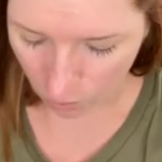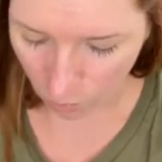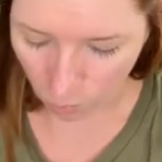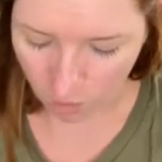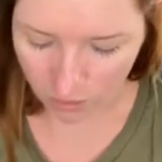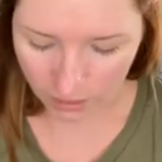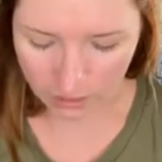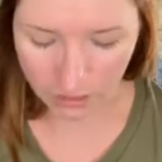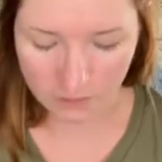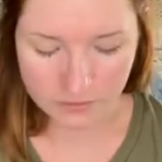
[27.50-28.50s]

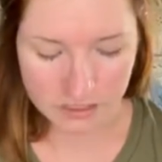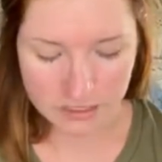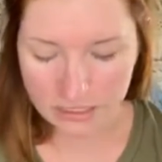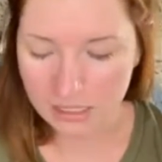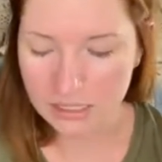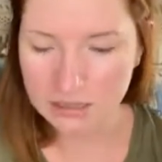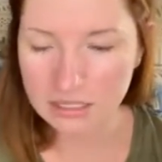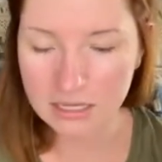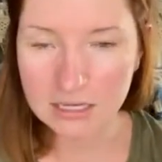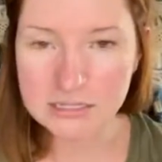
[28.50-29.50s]
one of the key
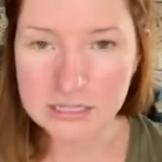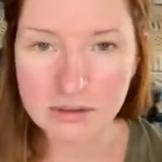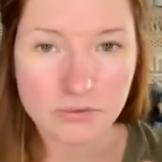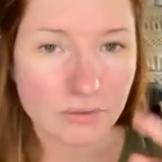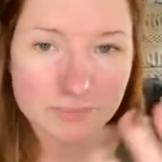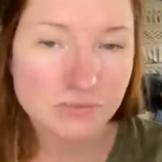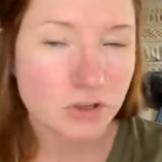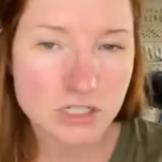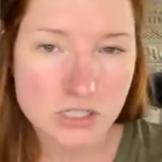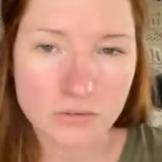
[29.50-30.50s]
things,
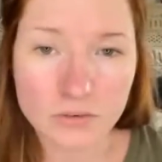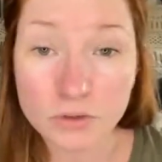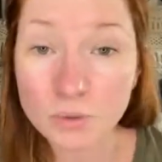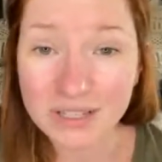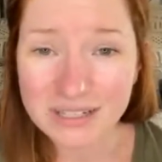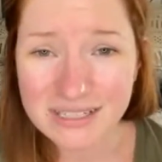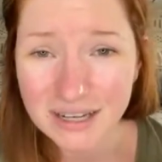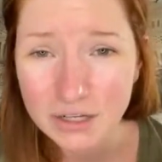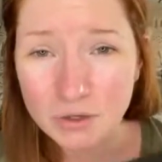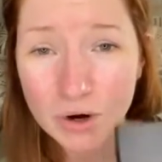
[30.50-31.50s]
first off, if you would like to
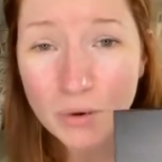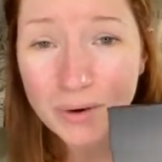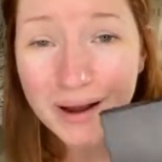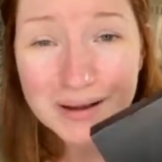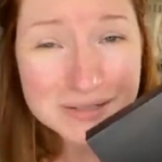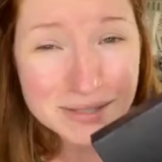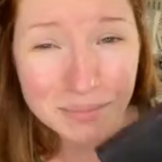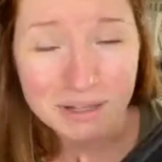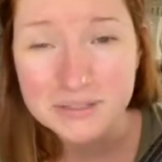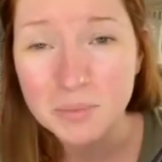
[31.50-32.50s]
get your own
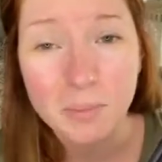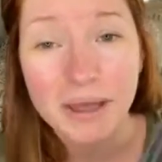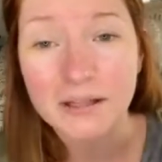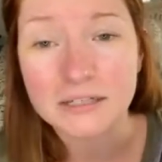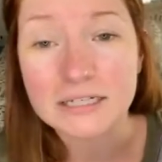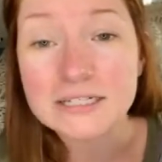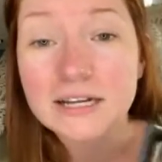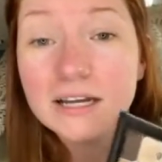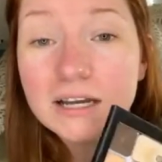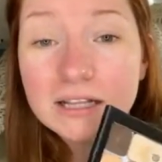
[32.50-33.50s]
customizable palette,
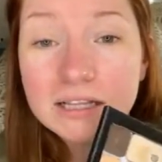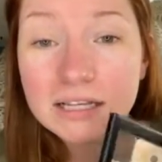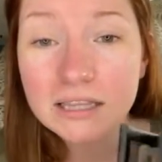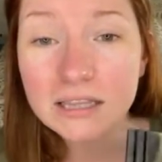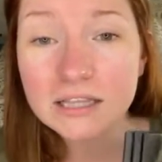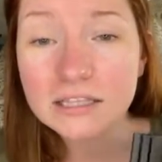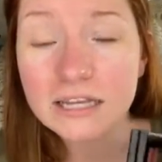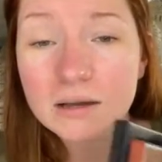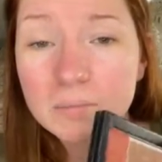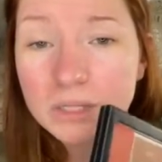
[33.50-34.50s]
click the
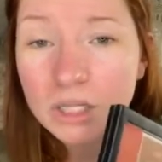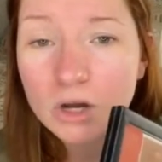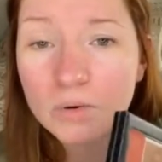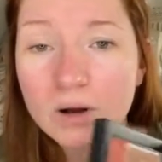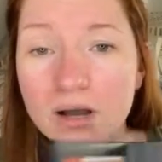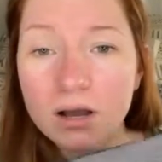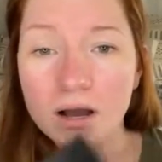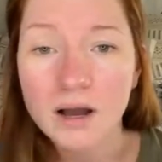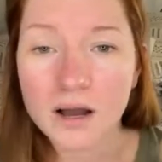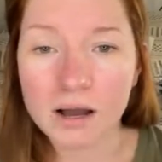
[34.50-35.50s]
link below,
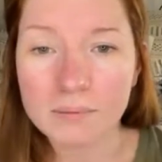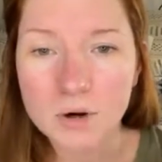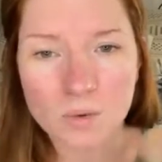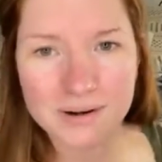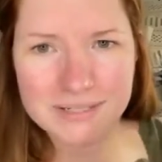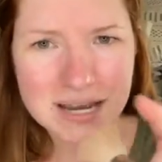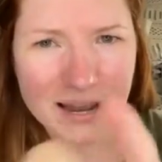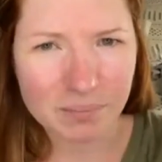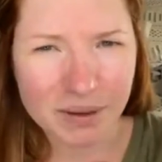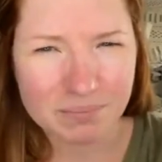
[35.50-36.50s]
or
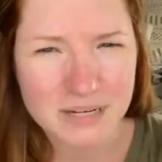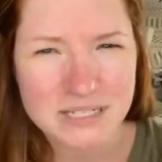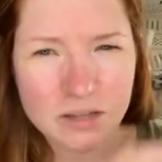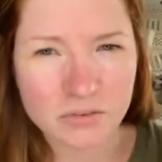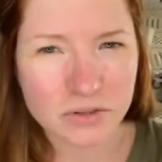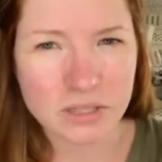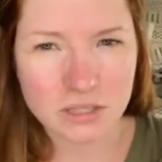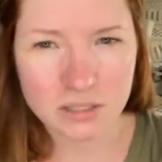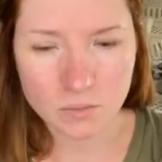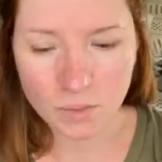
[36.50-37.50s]
tap on myself and
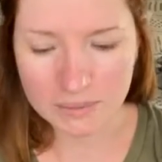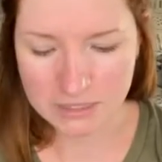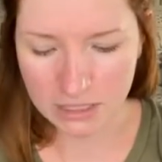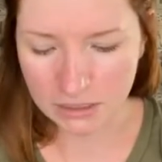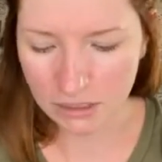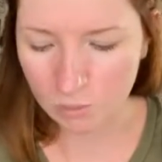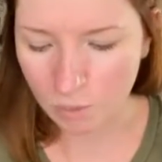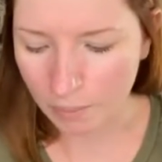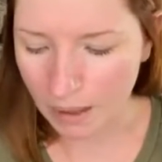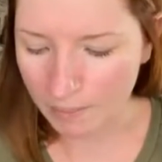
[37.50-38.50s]
the website link
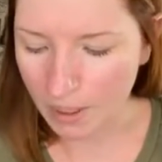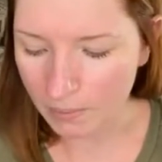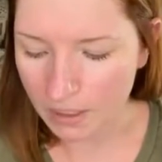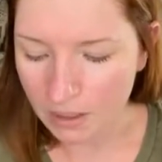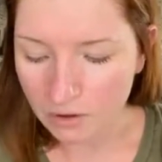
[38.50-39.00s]
will pop up.